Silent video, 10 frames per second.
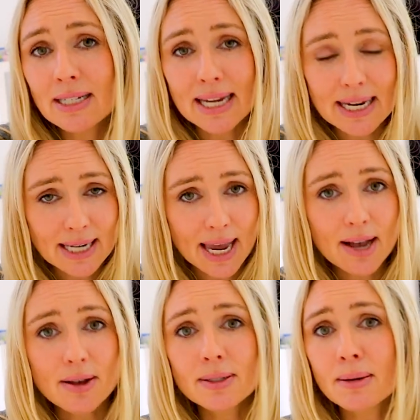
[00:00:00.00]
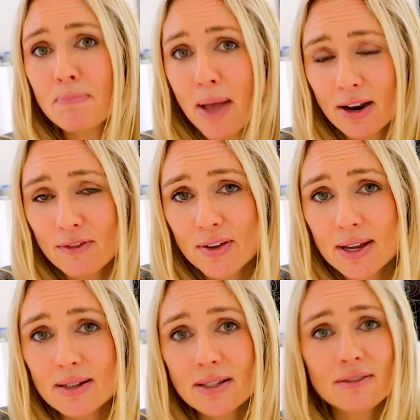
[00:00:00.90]
details and
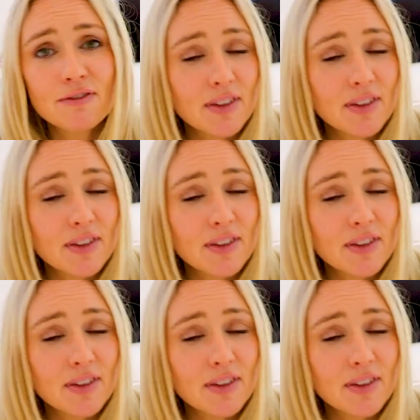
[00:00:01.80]
benefits and